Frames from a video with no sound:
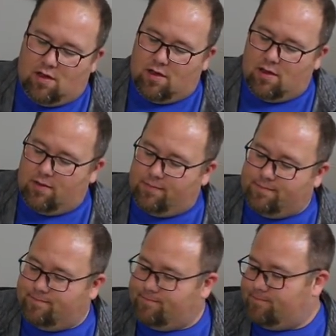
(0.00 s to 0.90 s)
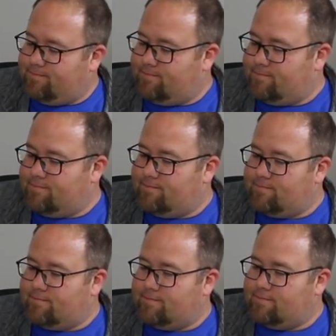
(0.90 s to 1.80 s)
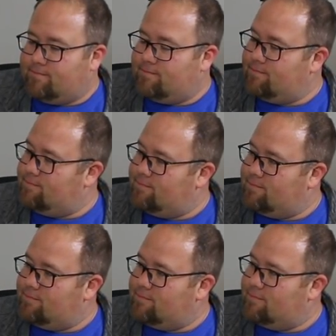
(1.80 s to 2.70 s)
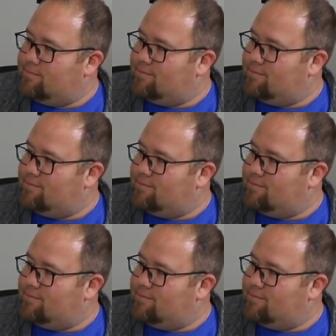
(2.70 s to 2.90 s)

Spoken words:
The person shown says nothing.